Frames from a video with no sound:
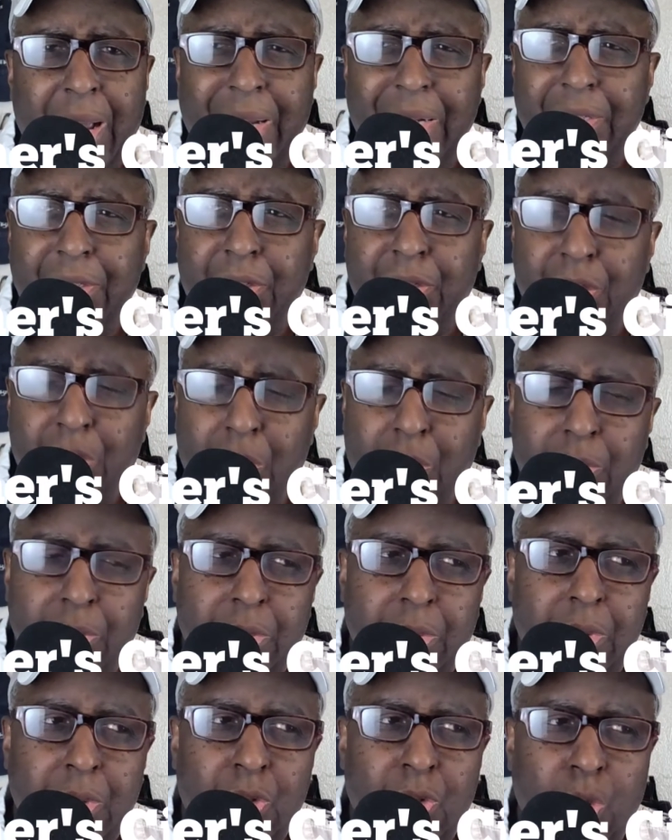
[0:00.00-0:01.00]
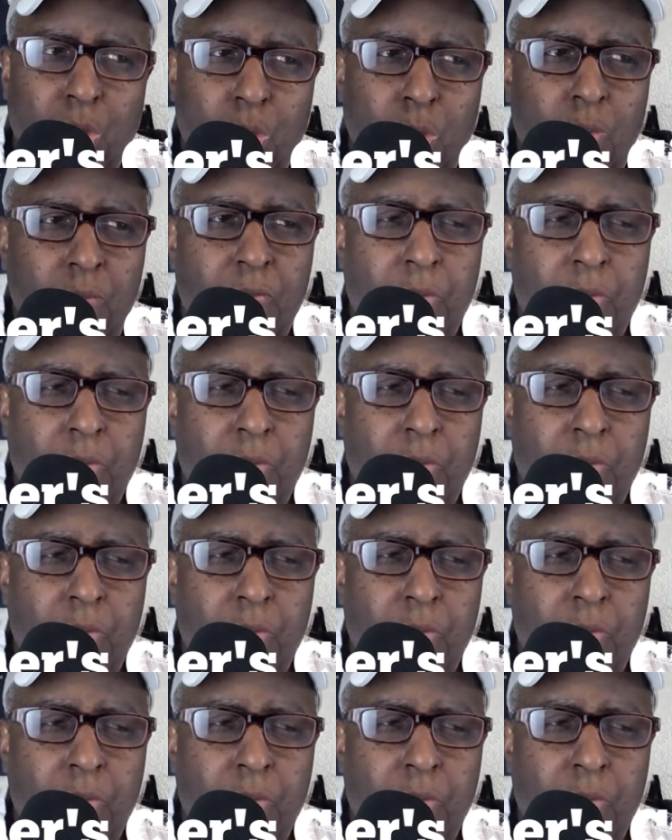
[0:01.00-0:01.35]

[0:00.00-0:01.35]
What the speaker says: I don't go